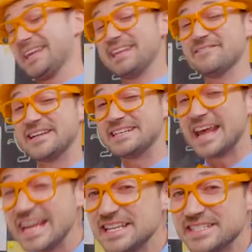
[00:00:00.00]
it even
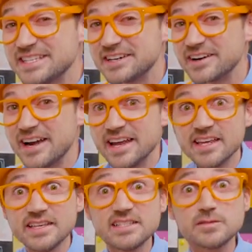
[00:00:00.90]
tastier
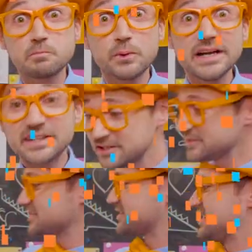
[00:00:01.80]
is sprinkles.